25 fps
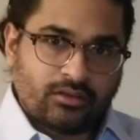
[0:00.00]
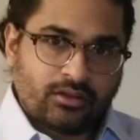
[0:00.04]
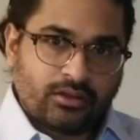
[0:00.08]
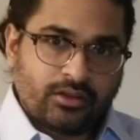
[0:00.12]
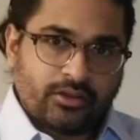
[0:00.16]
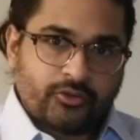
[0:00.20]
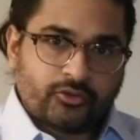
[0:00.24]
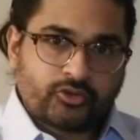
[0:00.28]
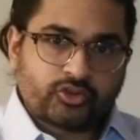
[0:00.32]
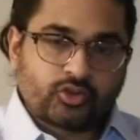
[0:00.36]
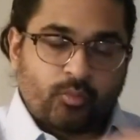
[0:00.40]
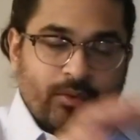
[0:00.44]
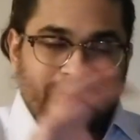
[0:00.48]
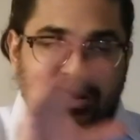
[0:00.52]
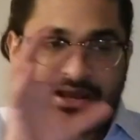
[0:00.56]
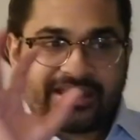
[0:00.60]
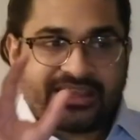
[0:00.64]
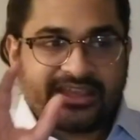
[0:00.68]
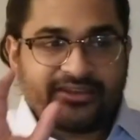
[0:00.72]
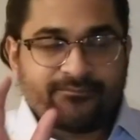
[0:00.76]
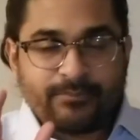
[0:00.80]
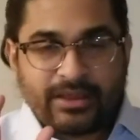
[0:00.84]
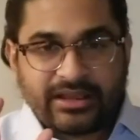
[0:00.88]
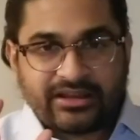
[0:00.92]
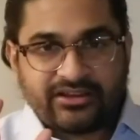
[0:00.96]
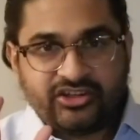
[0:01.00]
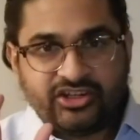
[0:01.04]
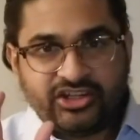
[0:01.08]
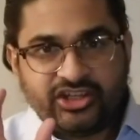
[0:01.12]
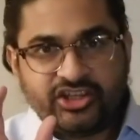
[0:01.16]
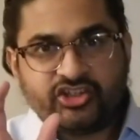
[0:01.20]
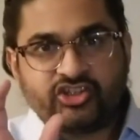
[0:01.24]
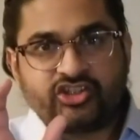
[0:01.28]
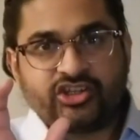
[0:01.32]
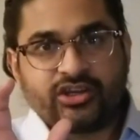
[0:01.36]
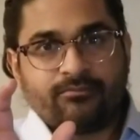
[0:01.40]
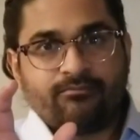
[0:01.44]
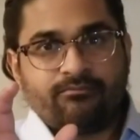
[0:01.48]
So when I give
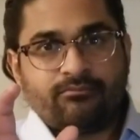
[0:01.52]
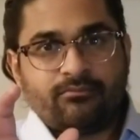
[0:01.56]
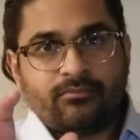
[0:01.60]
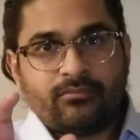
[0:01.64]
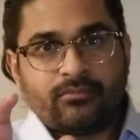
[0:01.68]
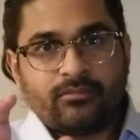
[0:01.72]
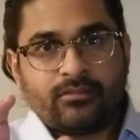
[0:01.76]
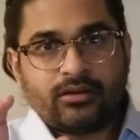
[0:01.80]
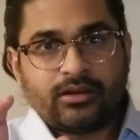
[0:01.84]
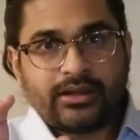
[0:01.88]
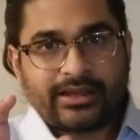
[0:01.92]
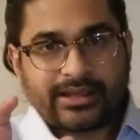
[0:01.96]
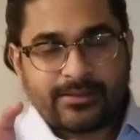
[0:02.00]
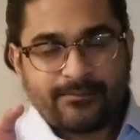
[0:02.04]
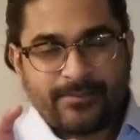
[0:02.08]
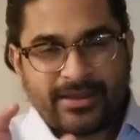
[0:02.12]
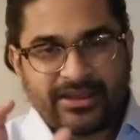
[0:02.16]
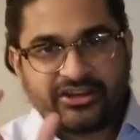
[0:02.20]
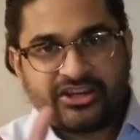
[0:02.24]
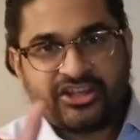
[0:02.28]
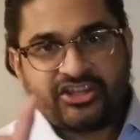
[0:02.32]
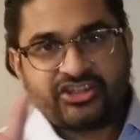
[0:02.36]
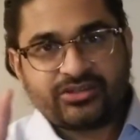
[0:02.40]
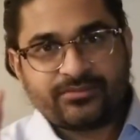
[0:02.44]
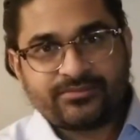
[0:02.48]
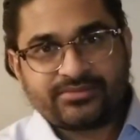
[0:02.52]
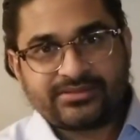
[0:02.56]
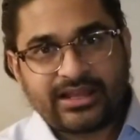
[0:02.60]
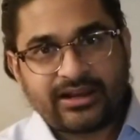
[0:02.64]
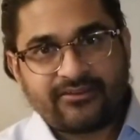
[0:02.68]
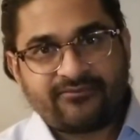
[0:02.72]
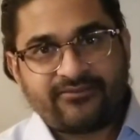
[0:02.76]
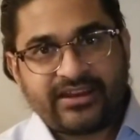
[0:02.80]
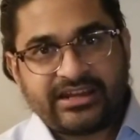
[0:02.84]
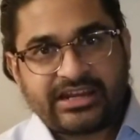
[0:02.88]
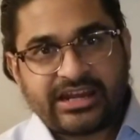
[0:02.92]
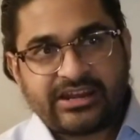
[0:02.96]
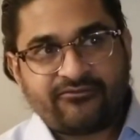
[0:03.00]
magnesium, like a magnesium
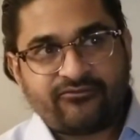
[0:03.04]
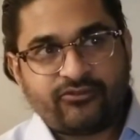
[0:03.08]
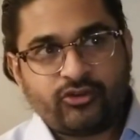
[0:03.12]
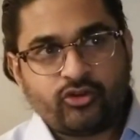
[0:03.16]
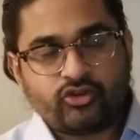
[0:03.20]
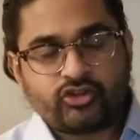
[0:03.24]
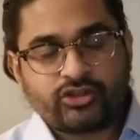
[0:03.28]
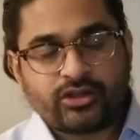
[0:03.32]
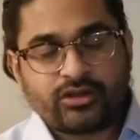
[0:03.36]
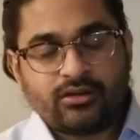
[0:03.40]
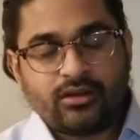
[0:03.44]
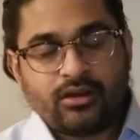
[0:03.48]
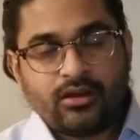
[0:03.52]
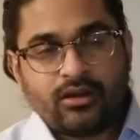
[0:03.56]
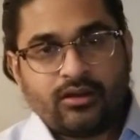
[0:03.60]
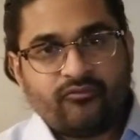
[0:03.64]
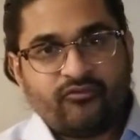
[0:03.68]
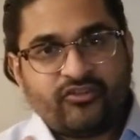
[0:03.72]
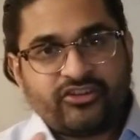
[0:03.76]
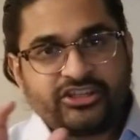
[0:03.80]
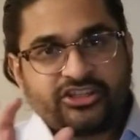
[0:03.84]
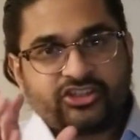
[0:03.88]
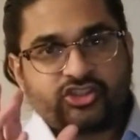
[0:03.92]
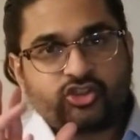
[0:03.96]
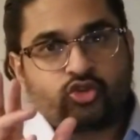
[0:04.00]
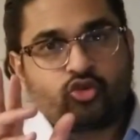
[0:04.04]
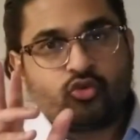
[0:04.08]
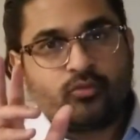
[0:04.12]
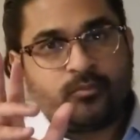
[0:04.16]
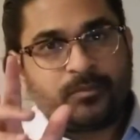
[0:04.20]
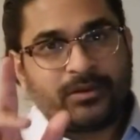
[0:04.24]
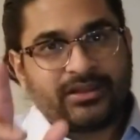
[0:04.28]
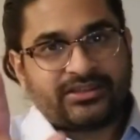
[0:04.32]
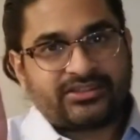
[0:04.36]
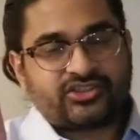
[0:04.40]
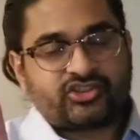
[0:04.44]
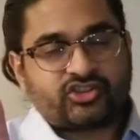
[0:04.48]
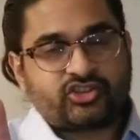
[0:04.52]
sulfate infusion, which is
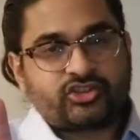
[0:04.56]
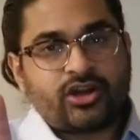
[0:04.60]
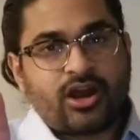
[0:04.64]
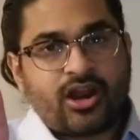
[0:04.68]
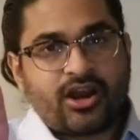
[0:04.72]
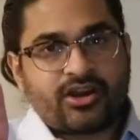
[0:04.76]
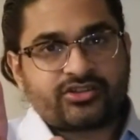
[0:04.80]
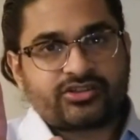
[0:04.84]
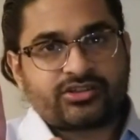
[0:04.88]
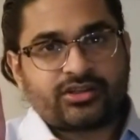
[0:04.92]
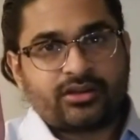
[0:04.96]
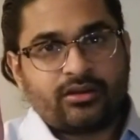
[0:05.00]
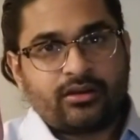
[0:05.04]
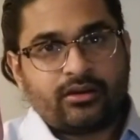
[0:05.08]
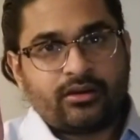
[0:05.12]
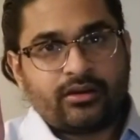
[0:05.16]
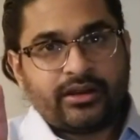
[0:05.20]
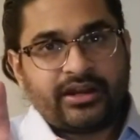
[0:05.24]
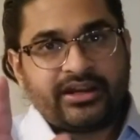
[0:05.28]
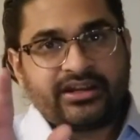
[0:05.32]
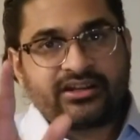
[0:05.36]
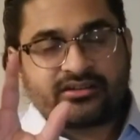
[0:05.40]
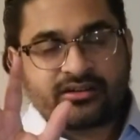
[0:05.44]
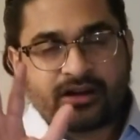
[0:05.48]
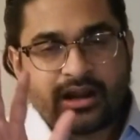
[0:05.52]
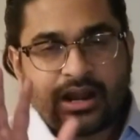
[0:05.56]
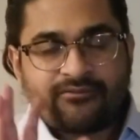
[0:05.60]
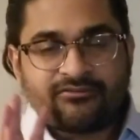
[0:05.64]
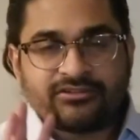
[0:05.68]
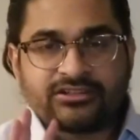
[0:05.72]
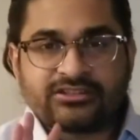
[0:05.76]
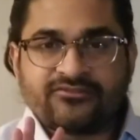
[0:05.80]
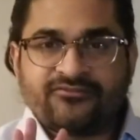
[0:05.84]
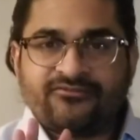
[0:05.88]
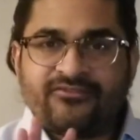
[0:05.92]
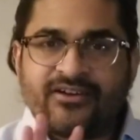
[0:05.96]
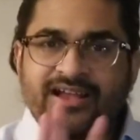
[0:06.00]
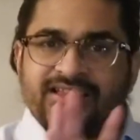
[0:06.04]
2+ charge, it
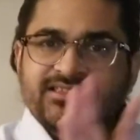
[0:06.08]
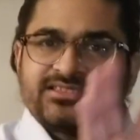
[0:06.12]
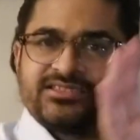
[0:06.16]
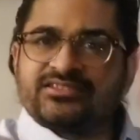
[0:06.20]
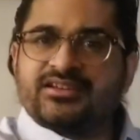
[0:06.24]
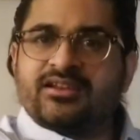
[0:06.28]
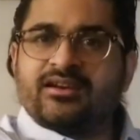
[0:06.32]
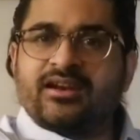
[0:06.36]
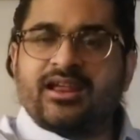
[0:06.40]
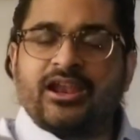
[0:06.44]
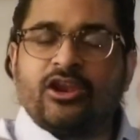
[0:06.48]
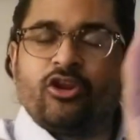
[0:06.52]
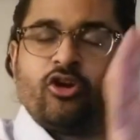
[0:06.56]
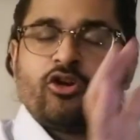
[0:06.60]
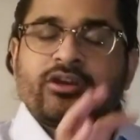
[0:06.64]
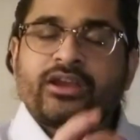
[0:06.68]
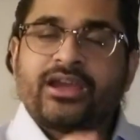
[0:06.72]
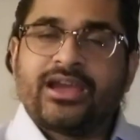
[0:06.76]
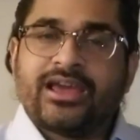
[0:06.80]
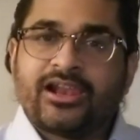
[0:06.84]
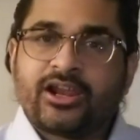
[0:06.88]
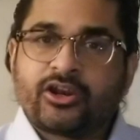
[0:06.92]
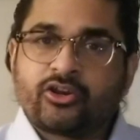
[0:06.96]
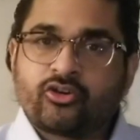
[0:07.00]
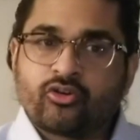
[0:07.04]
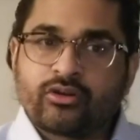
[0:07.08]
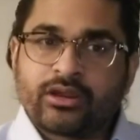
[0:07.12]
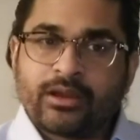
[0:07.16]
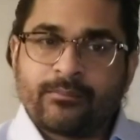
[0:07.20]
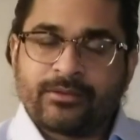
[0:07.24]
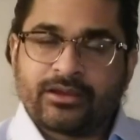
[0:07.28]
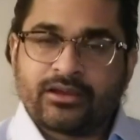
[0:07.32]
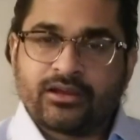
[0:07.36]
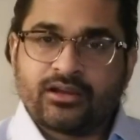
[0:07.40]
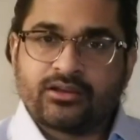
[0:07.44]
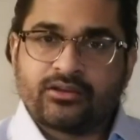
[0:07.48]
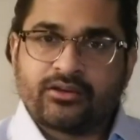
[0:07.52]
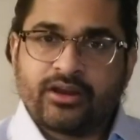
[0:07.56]
travels faster along the
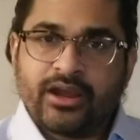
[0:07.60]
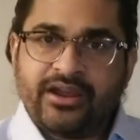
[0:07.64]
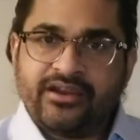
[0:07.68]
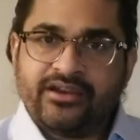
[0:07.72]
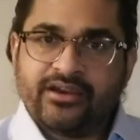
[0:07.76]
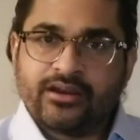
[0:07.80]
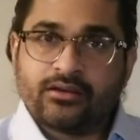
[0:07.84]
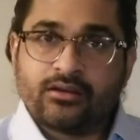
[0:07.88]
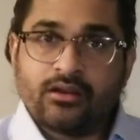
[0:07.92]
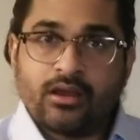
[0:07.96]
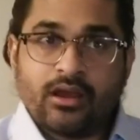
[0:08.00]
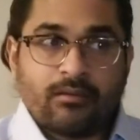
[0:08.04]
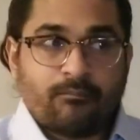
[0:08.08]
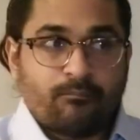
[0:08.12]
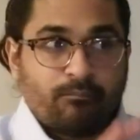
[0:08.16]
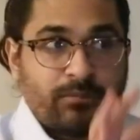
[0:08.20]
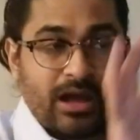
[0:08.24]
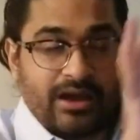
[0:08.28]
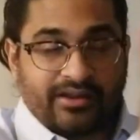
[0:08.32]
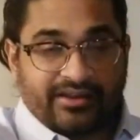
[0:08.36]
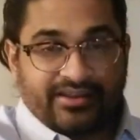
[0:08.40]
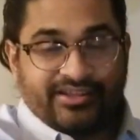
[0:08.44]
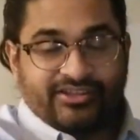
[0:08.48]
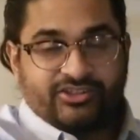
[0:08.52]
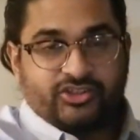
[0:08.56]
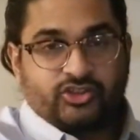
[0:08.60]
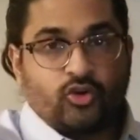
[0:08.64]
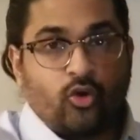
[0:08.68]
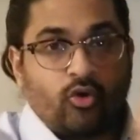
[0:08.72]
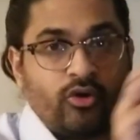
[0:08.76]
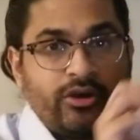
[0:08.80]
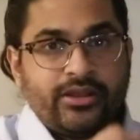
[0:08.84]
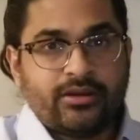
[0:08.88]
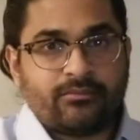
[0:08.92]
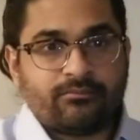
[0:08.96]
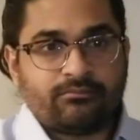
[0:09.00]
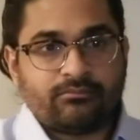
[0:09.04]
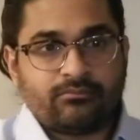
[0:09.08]
electrochemical gradient, blocking
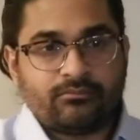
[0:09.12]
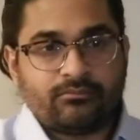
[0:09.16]
sodium,